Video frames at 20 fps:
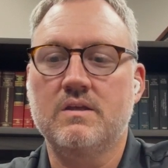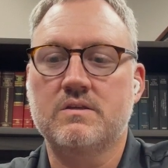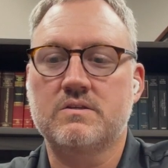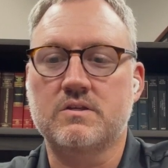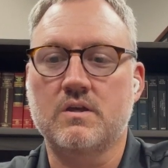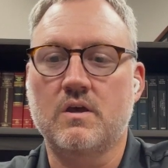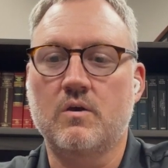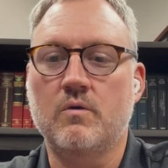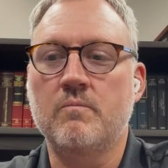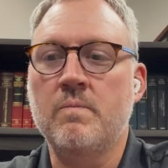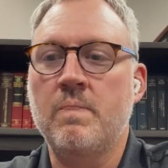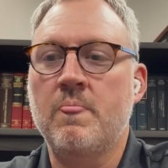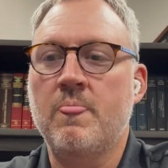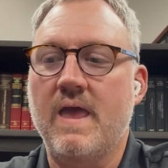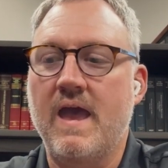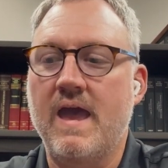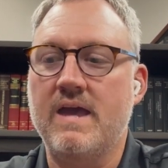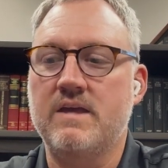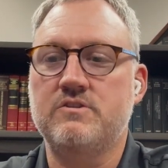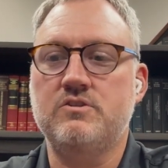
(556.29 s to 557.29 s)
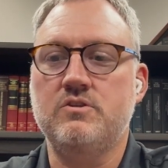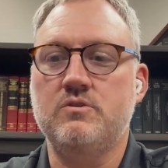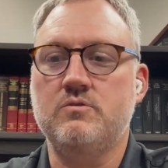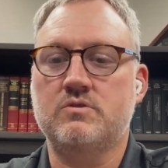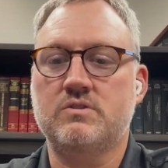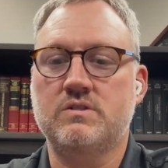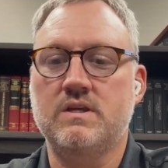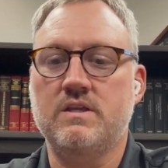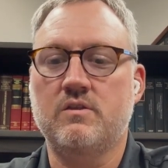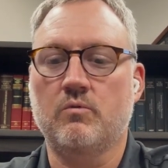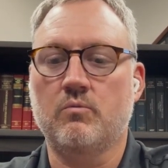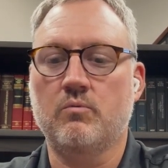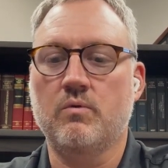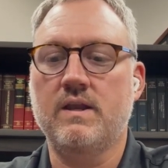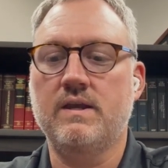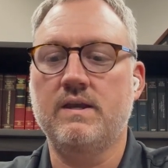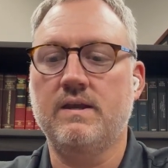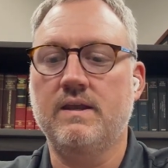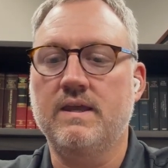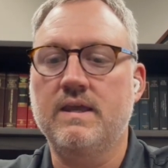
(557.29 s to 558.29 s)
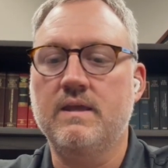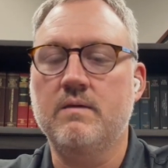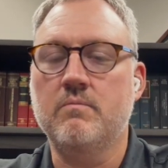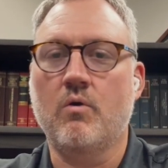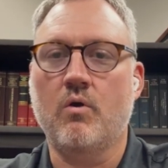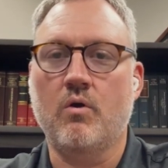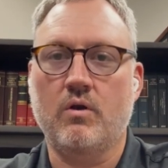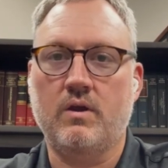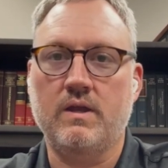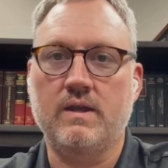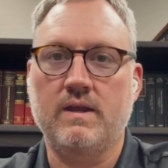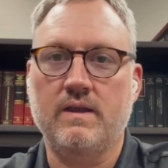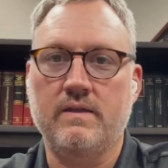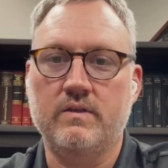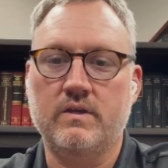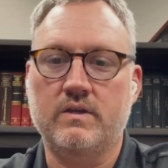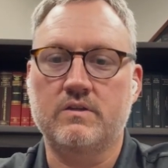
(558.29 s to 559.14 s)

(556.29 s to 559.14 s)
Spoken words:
So as you see the ready-to-eat market and